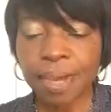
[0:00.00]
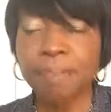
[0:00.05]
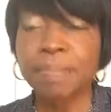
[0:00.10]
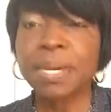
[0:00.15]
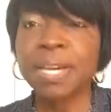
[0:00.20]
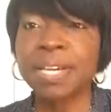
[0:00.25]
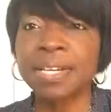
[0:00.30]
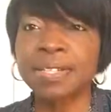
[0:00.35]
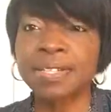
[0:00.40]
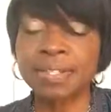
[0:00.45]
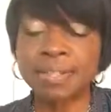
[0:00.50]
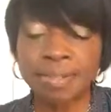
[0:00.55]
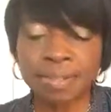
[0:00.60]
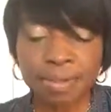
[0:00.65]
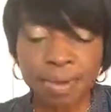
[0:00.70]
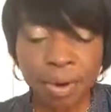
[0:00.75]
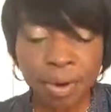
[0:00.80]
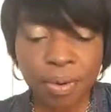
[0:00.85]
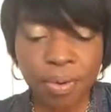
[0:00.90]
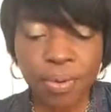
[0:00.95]
being
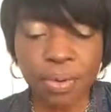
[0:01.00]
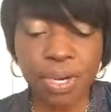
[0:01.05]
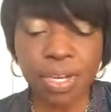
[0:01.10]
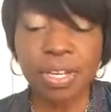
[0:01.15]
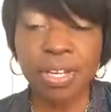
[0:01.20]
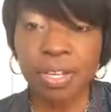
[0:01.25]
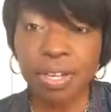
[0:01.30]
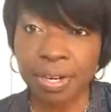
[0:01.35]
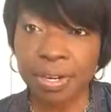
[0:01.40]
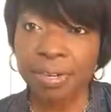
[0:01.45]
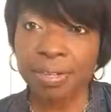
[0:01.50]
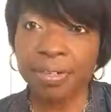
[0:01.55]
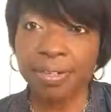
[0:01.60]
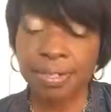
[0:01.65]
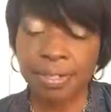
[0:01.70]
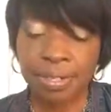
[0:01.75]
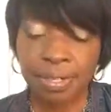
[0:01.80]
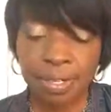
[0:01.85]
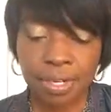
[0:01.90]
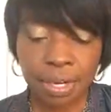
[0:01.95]
so clear
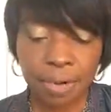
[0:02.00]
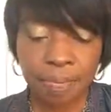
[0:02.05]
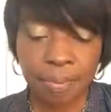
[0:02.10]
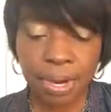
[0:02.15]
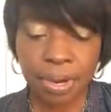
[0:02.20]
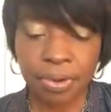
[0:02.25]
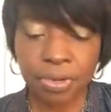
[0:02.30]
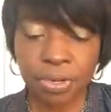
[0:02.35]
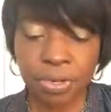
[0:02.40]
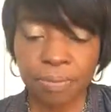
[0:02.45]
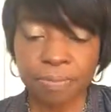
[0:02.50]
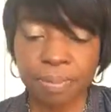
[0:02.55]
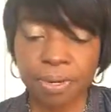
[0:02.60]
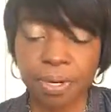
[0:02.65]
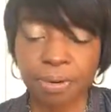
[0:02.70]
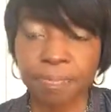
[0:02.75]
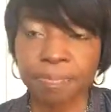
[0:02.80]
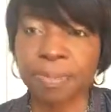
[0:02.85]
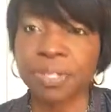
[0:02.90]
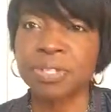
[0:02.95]
about your
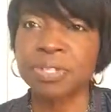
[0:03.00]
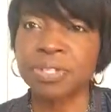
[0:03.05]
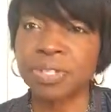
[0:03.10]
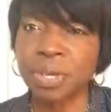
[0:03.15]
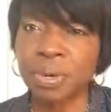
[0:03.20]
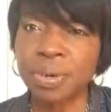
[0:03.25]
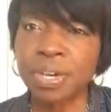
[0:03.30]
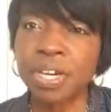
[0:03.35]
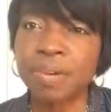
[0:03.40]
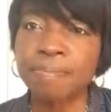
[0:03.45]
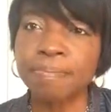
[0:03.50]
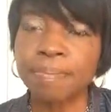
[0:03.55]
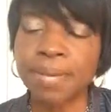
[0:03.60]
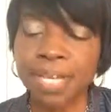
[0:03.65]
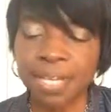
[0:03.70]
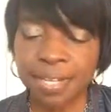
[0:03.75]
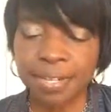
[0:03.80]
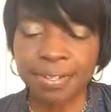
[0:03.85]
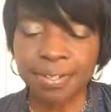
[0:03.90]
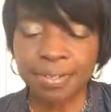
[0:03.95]
purpose, so
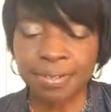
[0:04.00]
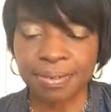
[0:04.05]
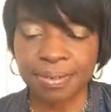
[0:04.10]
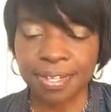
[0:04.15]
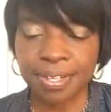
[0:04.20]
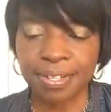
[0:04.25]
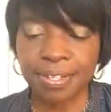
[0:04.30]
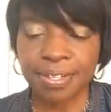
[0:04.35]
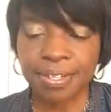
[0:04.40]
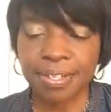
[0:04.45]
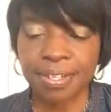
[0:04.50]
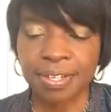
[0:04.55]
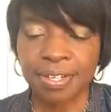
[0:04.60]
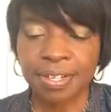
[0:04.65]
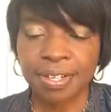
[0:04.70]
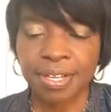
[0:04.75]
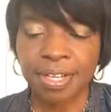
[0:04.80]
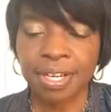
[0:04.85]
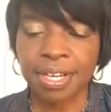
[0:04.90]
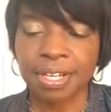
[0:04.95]
committed to it,
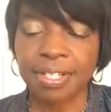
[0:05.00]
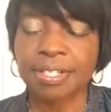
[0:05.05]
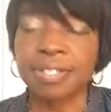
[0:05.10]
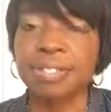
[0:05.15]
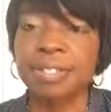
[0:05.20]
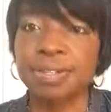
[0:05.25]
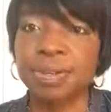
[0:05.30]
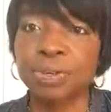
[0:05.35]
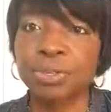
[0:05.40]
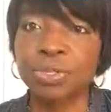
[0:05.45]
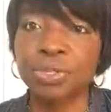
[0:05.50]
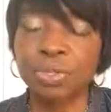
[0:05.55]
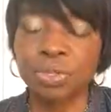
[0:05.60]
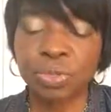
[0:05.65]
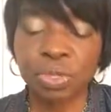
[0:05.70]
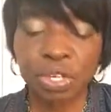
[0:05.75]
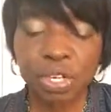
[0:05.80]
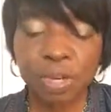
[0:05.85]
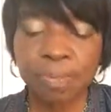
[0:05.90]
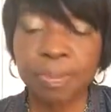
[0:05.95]
and so
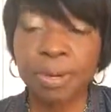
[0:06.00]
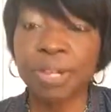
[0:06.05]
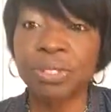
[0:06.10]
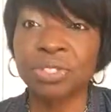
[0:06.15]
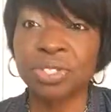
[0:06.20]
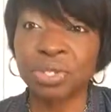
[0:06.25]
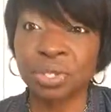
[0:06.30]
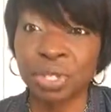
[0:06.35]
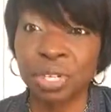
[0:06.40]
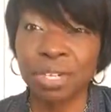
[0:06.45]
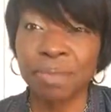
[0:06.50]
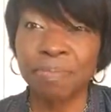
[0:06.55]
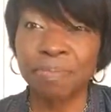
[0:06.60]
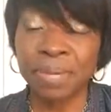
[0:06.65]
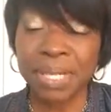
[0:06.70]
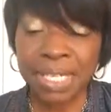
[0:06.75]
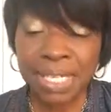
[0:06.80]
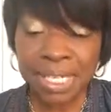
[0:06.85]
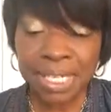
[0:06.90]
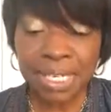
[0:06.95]
sure about your
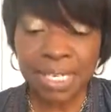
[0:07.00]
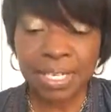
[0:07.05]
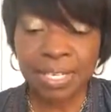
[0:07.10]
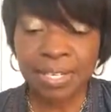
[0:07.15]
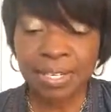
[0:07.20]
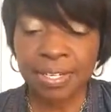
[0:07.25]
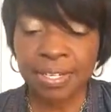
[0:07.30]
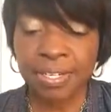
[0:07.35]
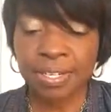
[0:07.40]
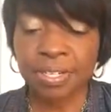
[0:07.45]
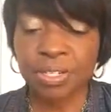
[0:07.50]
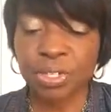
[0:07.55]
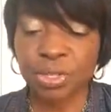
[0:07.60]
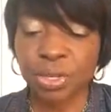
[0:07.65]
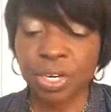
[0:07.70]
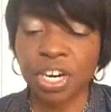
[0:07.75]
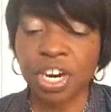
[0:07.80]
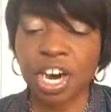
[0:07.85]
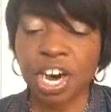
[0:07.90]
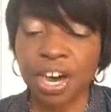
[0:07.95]
ability
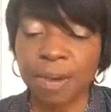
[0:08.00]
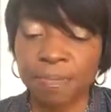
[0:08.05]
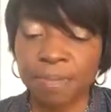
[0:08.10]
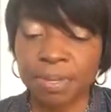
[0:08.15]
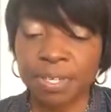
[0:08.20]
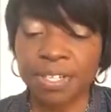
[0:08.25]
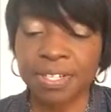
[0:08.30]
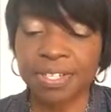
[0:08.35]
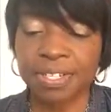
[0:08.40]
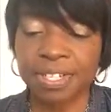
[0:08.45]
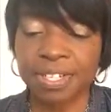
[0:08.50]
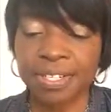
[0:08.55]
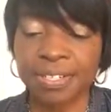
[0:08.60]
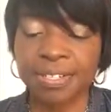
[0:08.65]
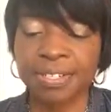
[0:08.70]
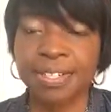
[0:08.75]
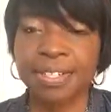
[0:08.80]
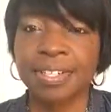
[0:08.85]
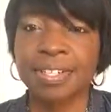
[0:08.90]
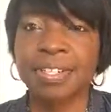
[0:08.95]
to accomplish it
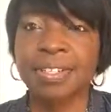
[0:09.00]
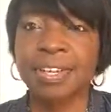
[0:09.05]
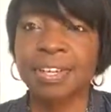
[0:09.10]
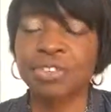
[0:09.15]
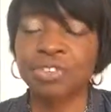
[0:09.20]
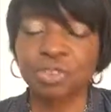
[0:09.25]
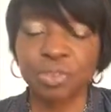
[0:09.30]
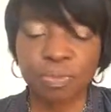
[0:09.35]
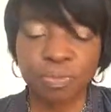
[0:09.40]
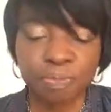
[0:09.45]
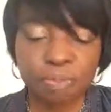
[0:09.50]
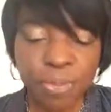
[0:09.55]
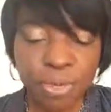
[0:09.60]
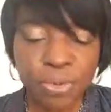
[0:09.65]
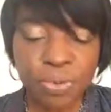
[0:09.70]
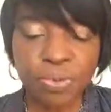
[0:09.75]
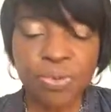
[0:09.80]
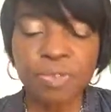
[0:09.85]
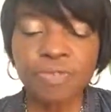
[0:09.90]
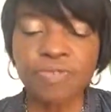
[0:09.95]
that you
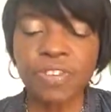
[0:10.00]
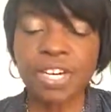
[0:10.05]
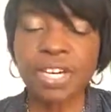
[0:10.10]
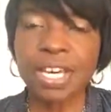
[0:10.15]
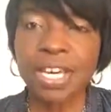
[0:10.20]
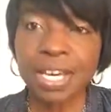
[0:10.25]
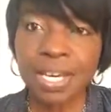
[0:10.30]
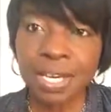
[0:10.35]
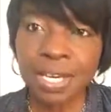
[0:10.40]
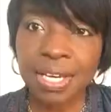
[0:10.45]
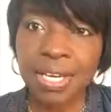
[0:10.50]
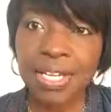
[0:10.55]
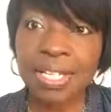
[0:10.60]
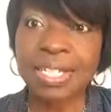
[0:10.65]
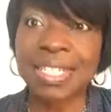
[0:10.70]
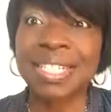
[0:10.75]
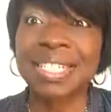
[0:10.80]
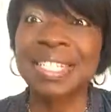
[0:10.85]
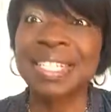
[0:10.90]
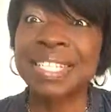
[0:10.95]
move
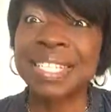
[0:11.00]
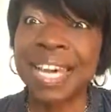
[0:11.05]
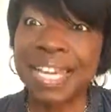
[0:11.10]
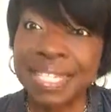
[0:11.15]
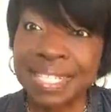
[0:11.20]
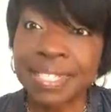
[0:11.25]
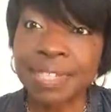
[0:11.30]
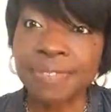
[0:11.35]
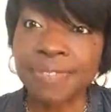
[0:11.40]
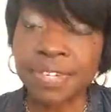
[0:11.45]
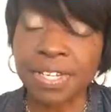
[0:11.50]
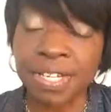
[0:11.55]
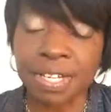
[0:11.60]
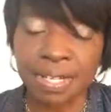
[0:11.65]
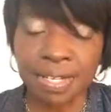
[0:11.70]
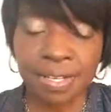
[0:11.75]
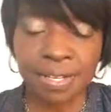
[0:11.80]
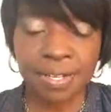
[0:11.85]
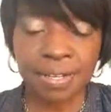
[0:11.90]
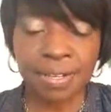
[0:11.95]
ahead decisively